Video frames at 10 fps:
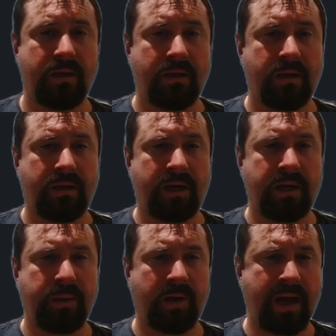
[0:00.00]
All right,
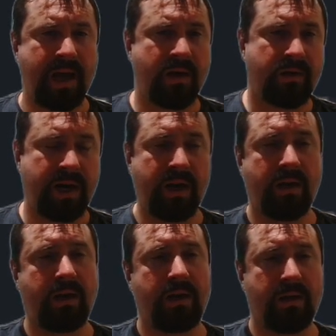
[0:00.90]
we got angry.
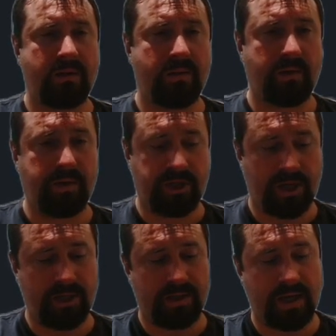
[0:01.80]
What if we
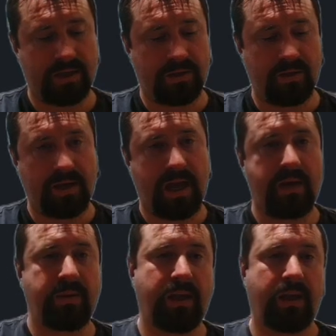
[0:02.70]
change that to
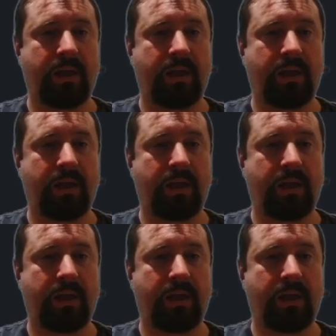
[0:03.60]
happy?